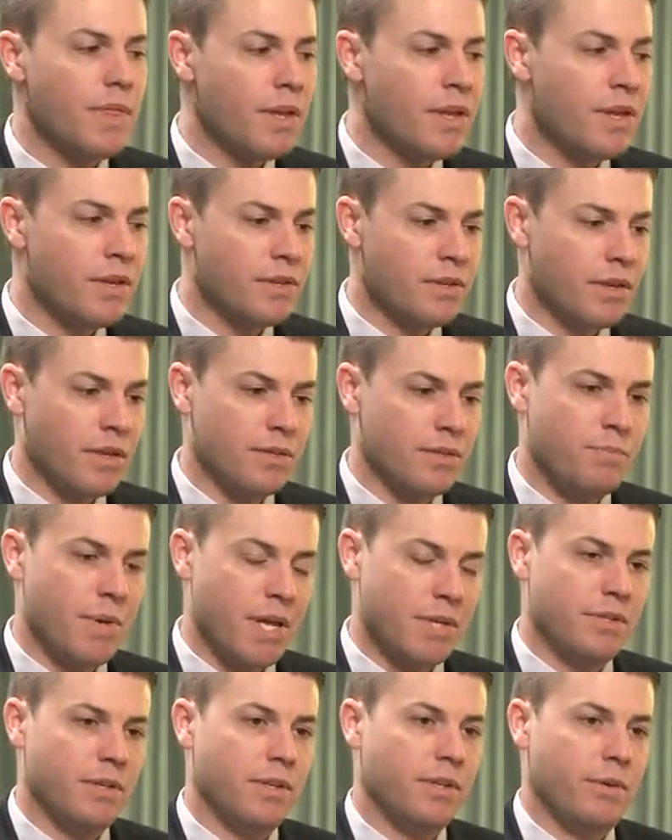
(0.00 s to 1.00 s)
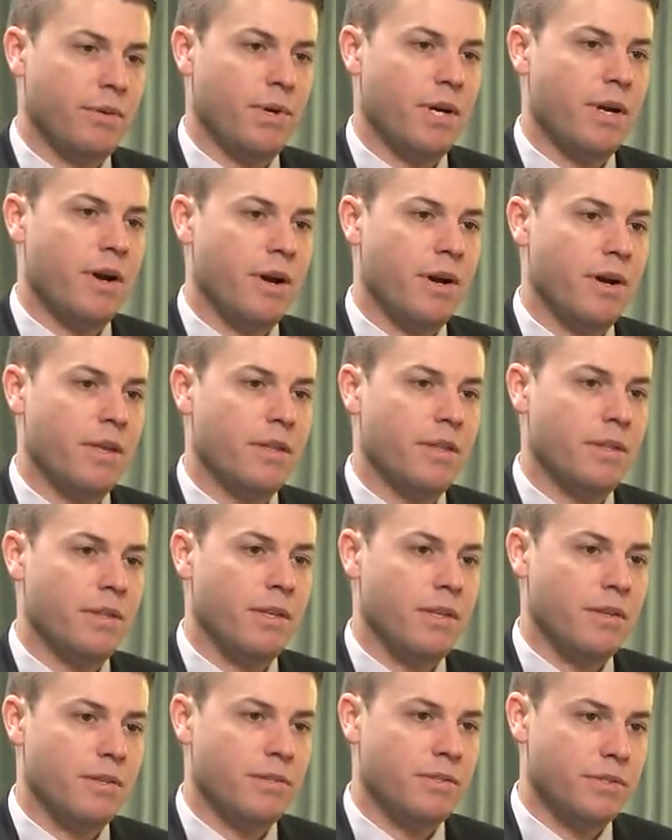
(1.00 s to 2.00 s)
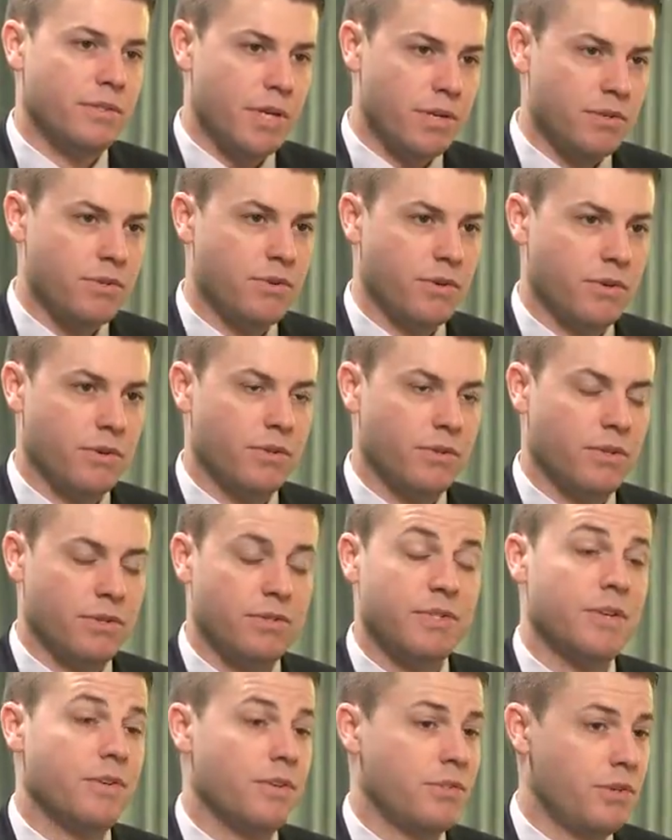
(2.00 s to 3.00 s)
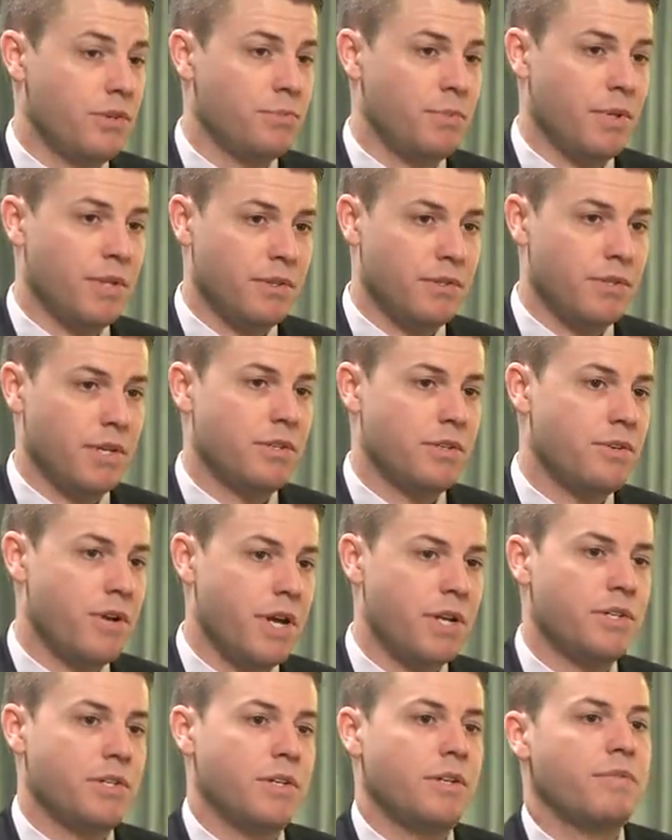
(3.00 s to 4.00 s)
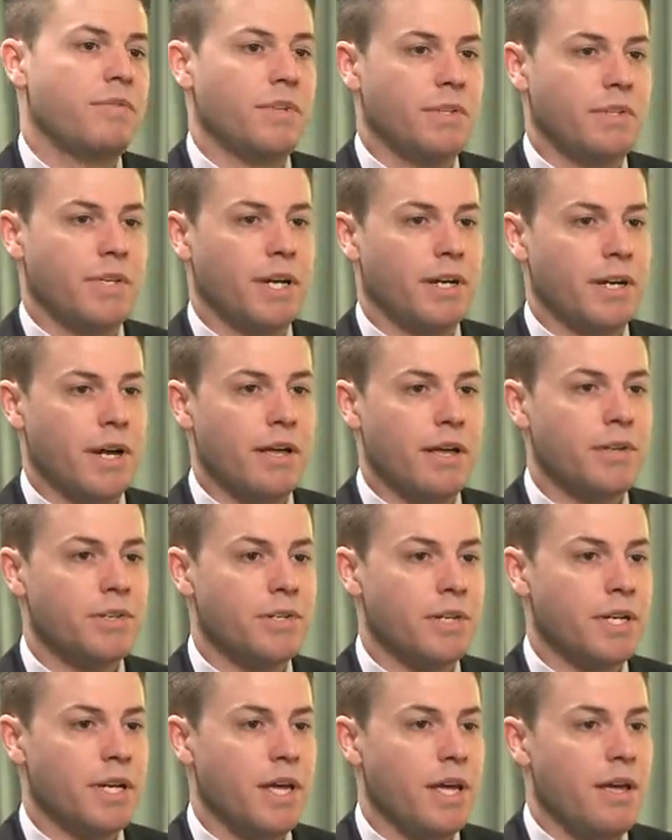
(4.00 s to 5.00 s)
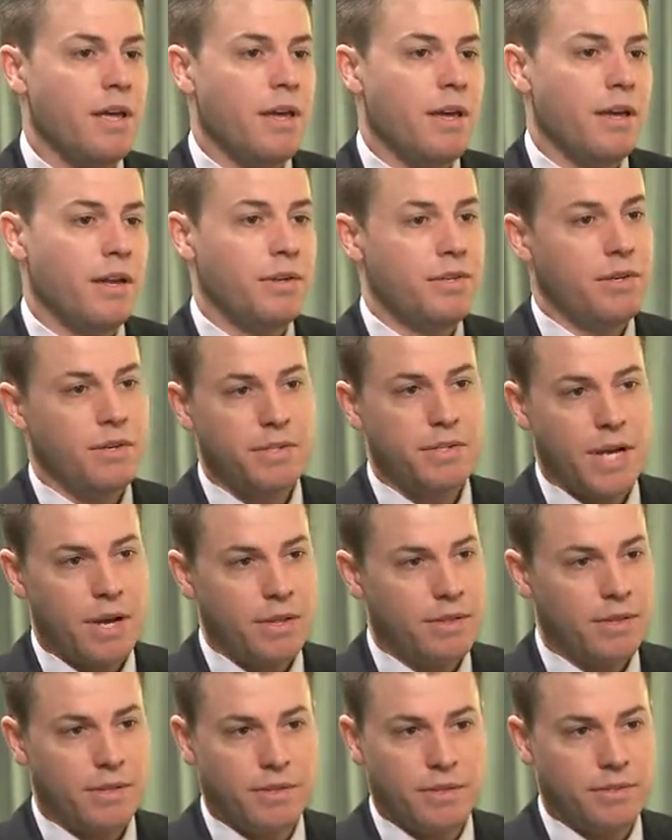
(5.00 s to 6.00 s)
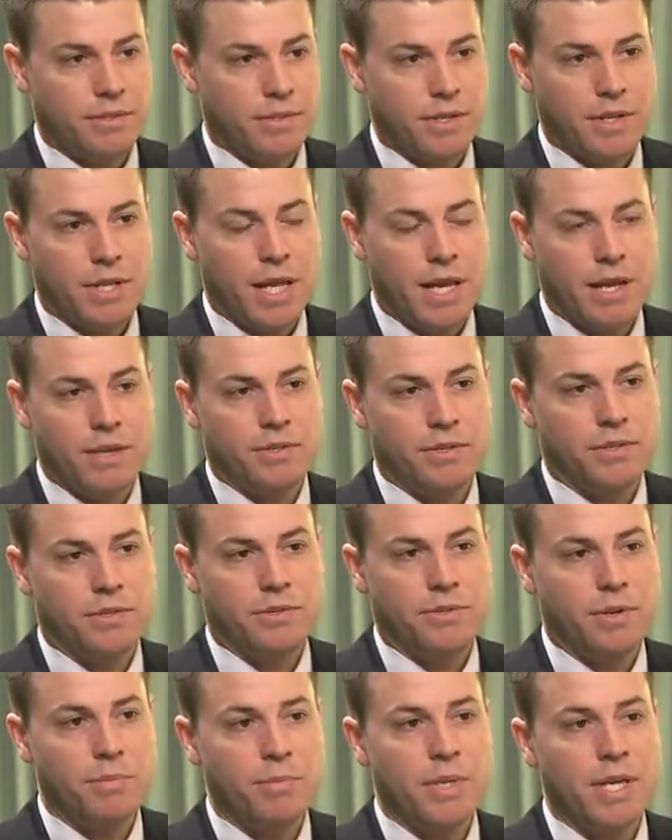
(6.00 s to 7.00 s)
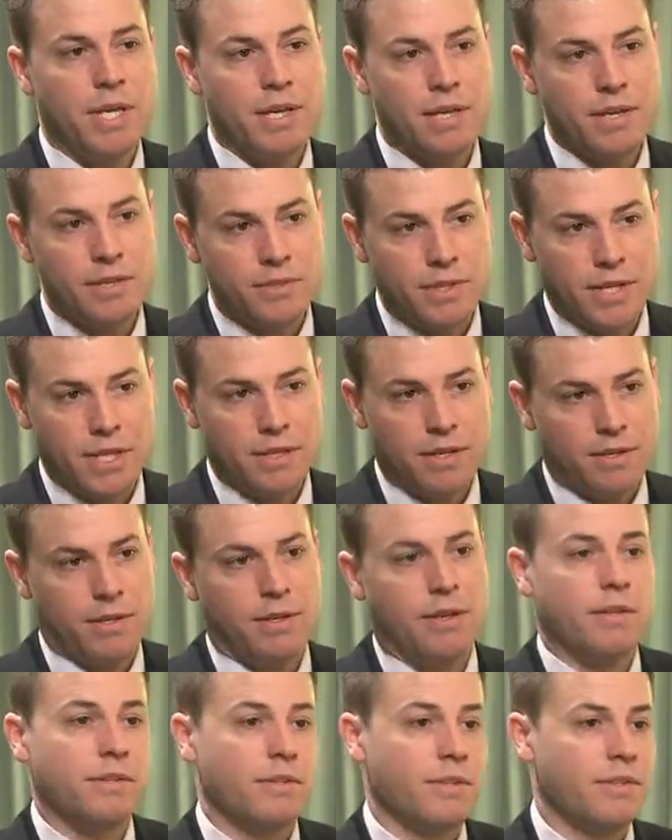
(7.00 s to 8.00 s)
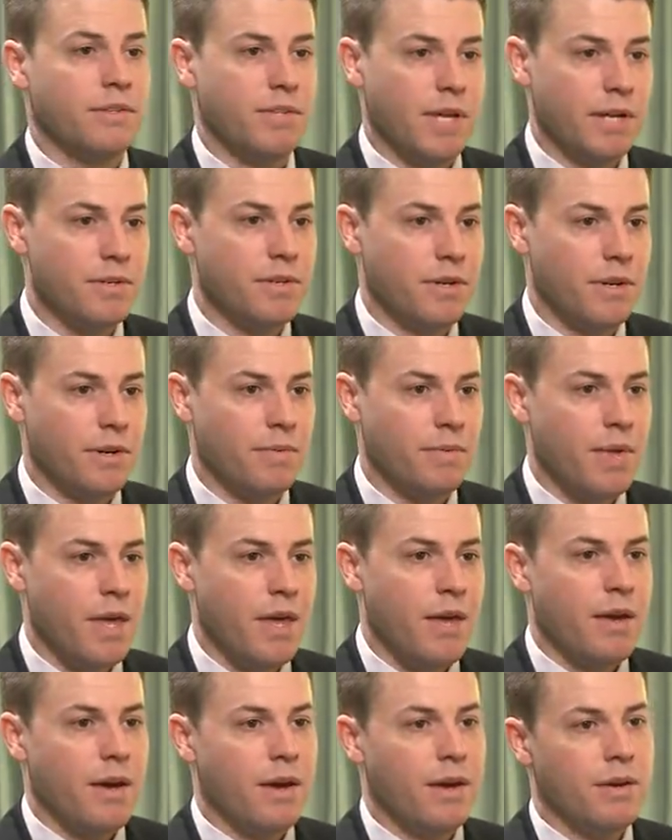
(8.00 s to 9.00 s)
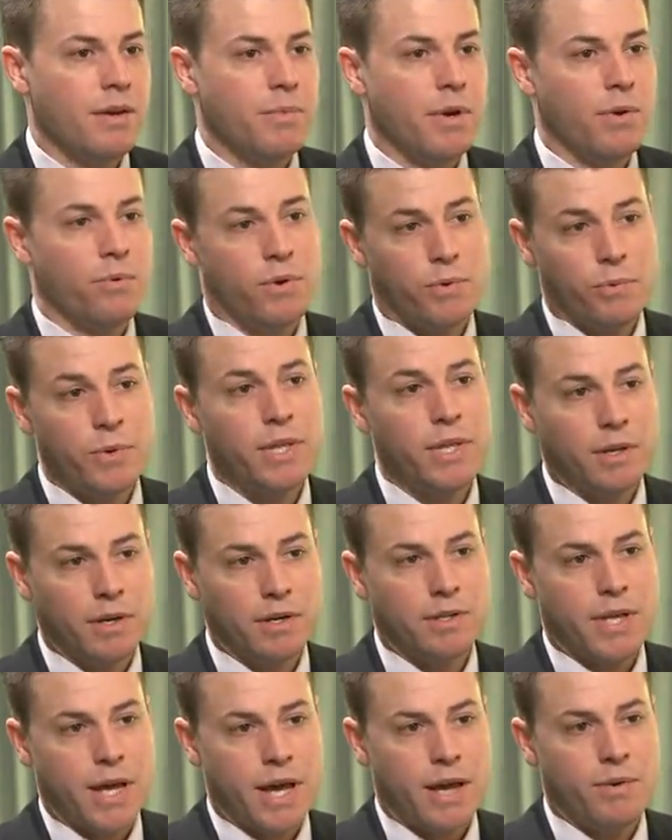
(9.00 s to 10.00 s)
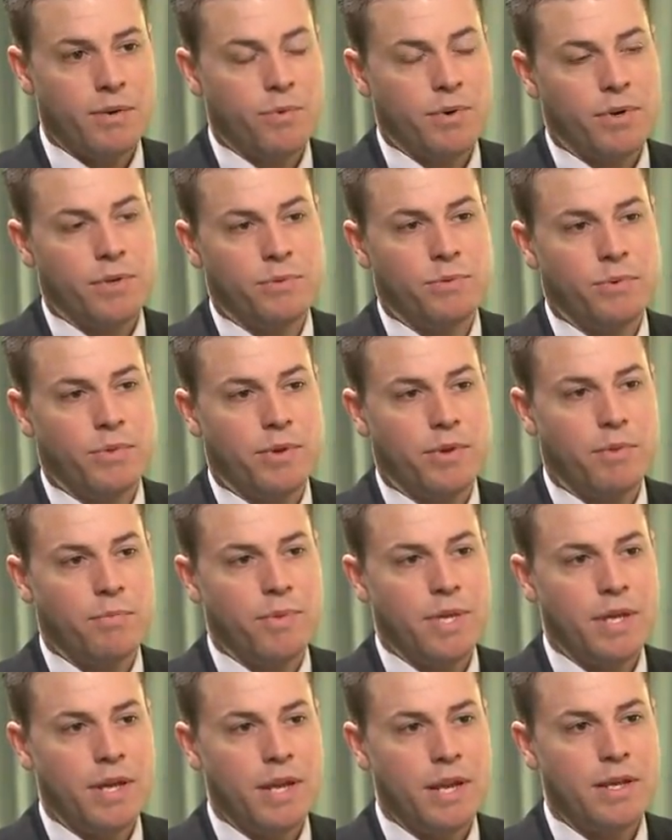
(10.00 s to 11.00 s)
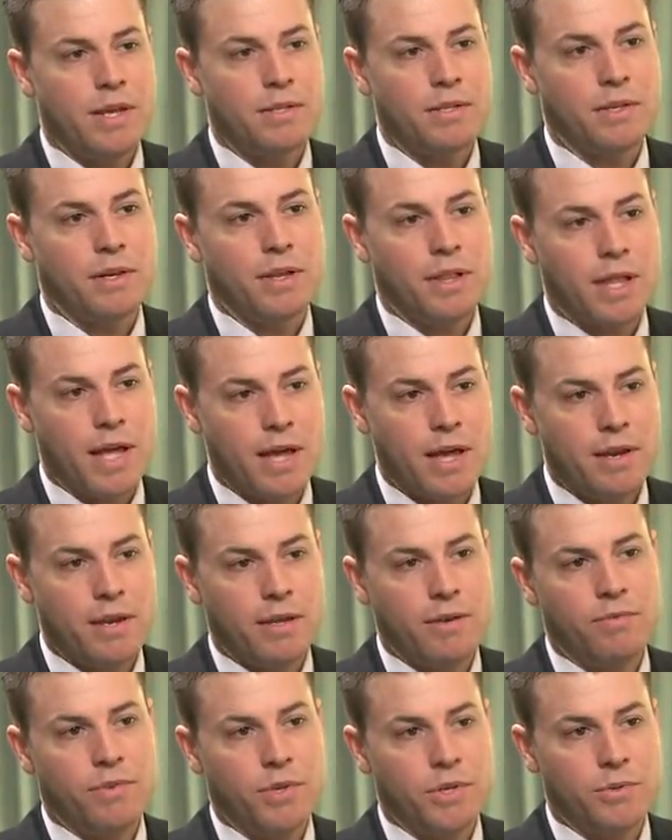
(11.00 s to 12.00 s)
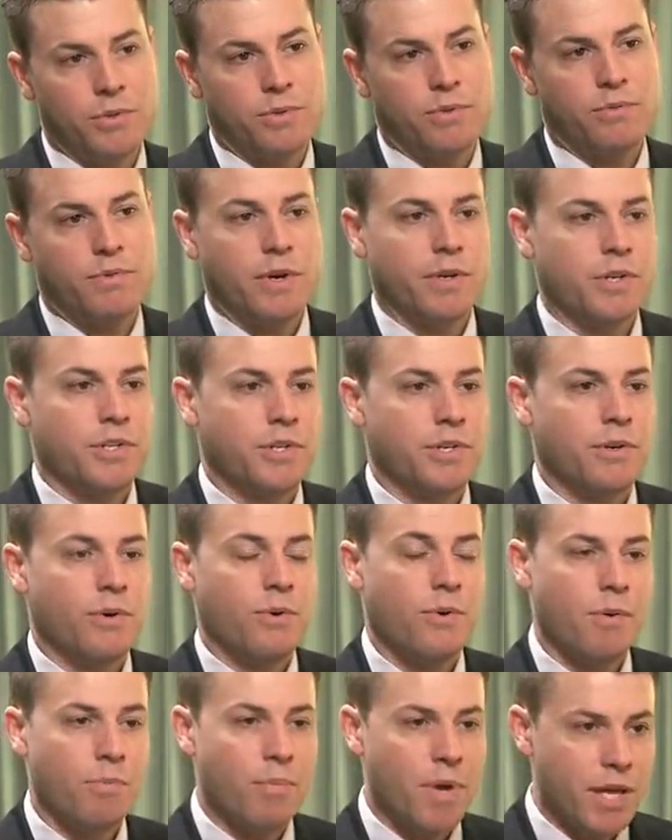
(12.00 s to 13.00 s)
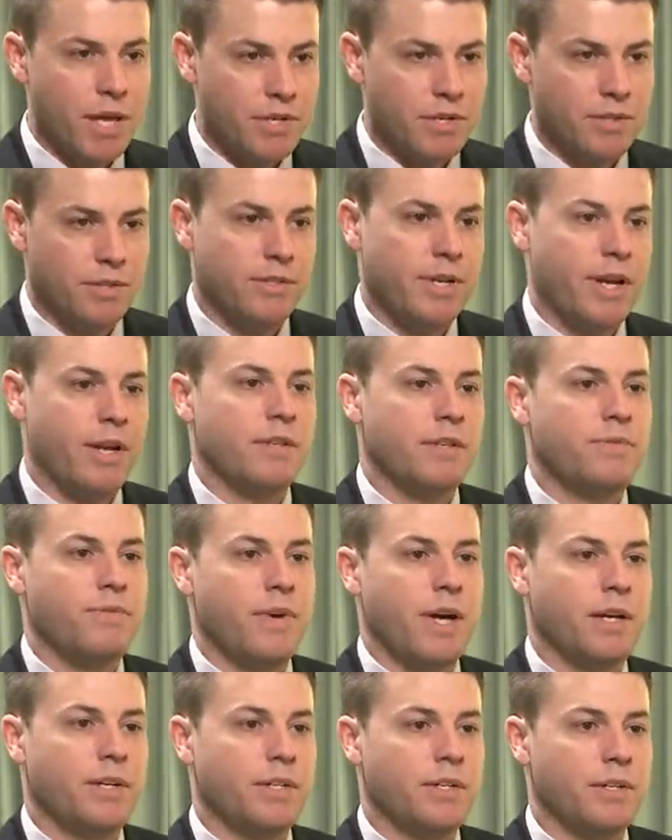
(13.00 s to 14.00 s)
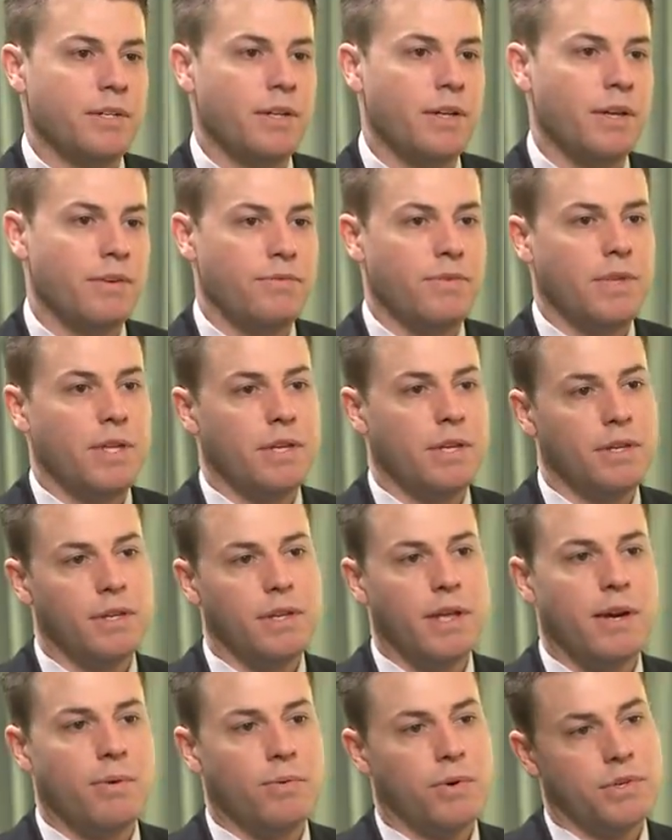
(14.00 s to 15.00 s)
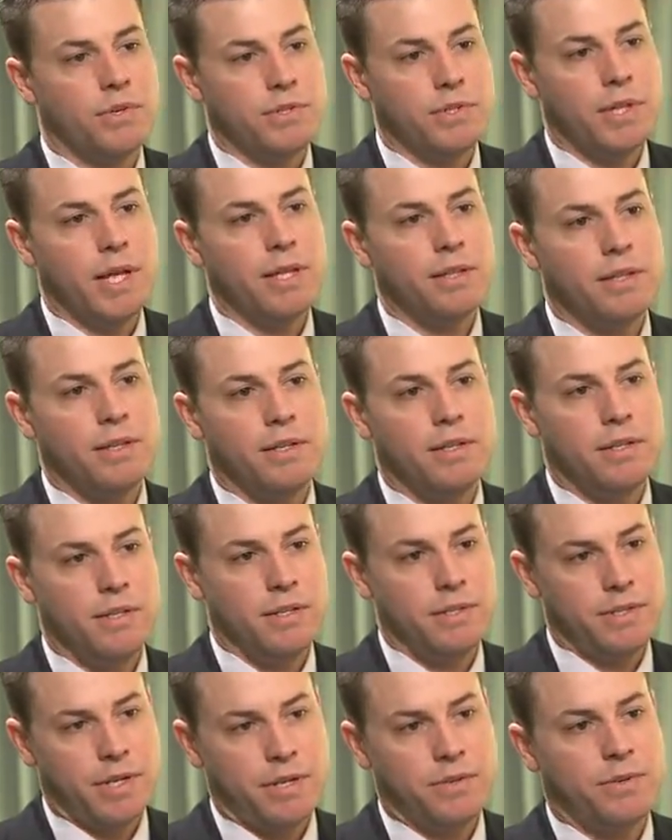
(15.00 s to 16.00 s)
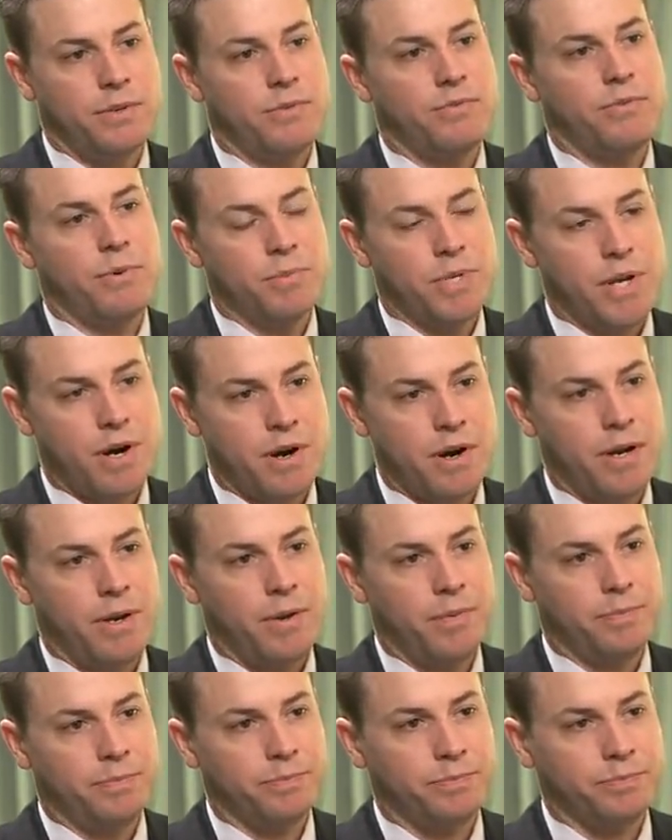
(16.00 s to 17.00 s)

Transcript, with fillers: is basically regarding the central, the cent, excuse me, the centration of the technology. And it turns out that this inlay is extremely easy uh, to center. Uh, but what we looked at was would there be any decline in visual function or patient satisfaction if the inlay were slightly decentered from target.